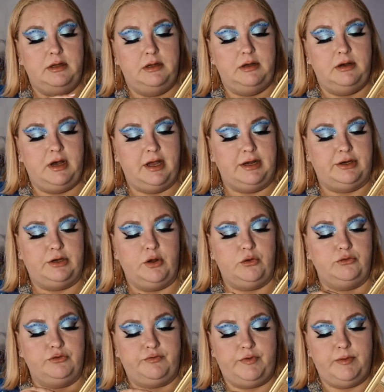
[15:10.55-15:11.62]
I
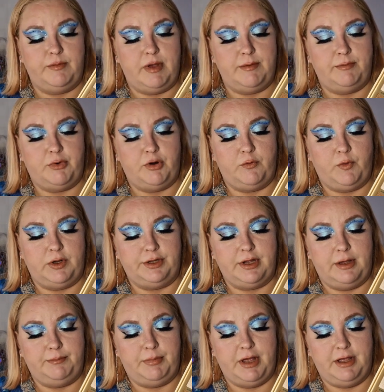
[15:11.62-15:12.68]
don't remember what
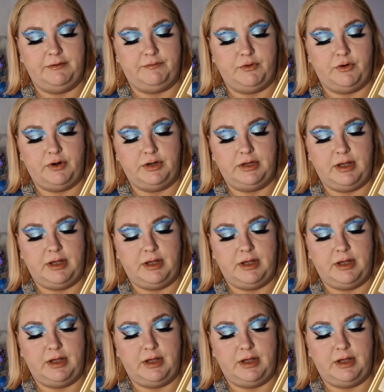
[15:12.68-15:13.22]
I pay for it.